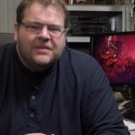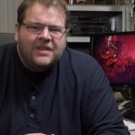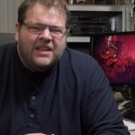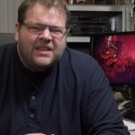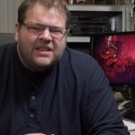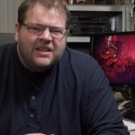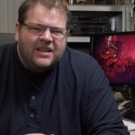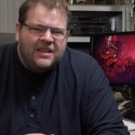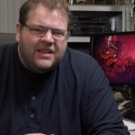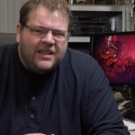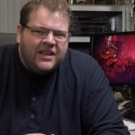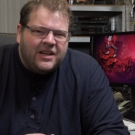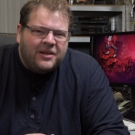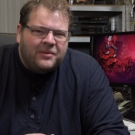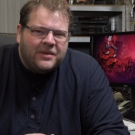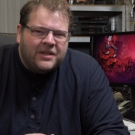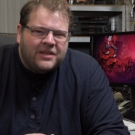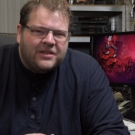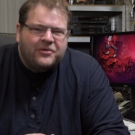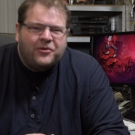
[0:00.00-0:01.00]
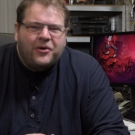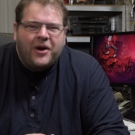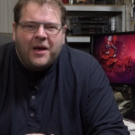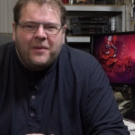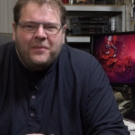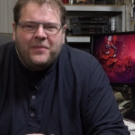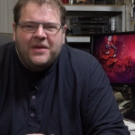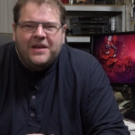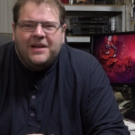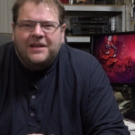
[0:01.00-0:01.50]
it's a little bit
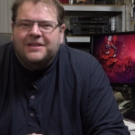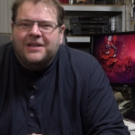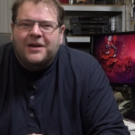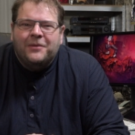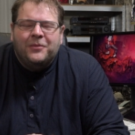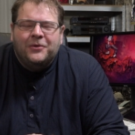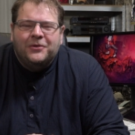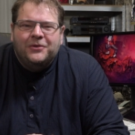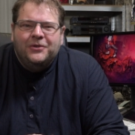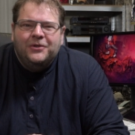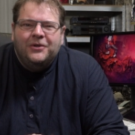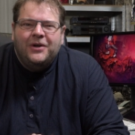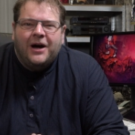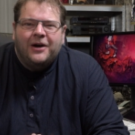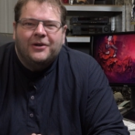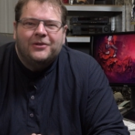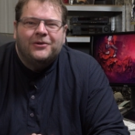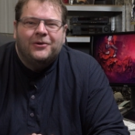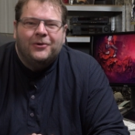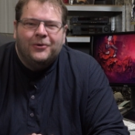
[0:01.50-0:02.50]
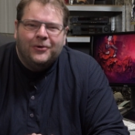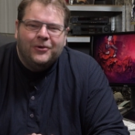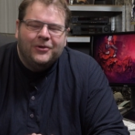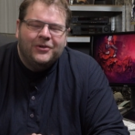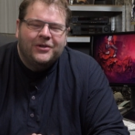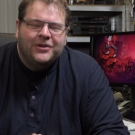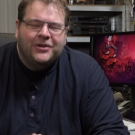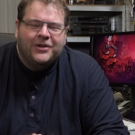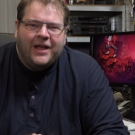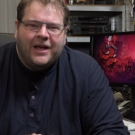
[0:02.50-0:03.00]
crappy that Apple took out all
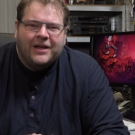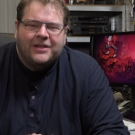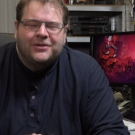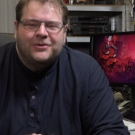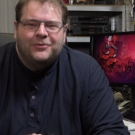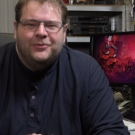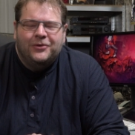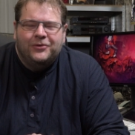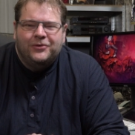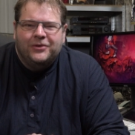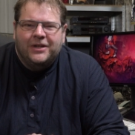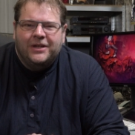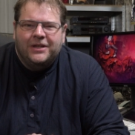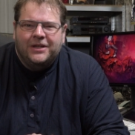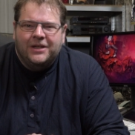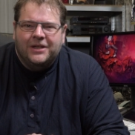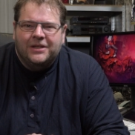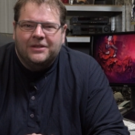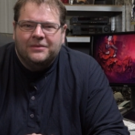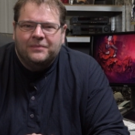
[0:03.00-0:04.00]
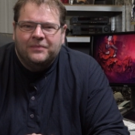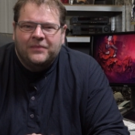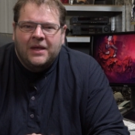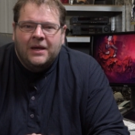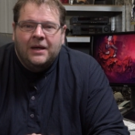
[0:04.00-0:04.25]
the connectors we really need.